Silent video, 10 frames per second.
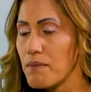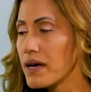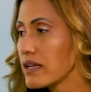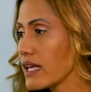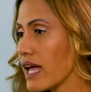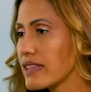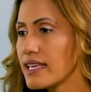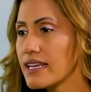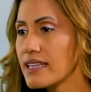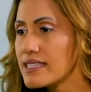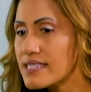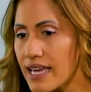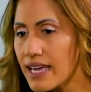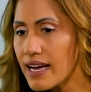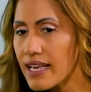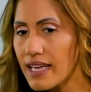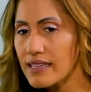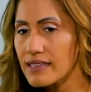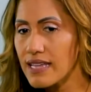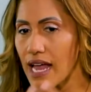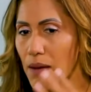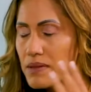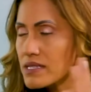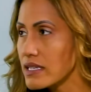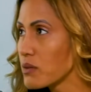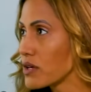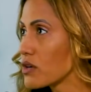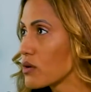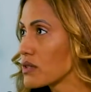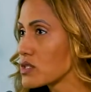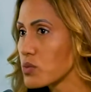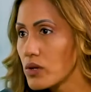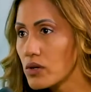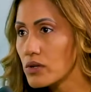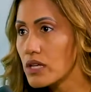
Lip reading: But at the end of the day, again, that happens anywhere you go in this world.